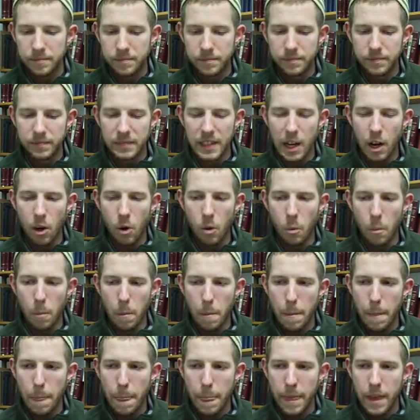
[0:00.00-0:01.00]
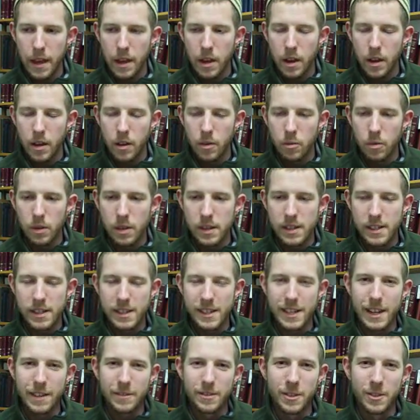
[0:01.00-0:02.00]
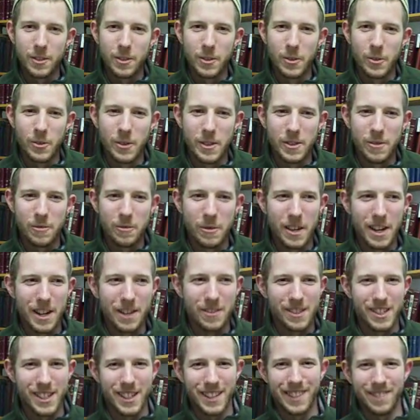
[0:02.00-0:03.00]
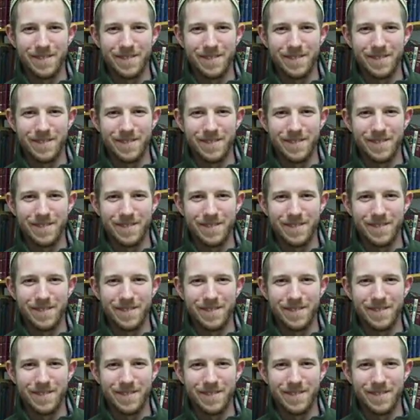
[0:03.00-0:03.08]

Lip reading: Now, what does this have to do with what I'm saying?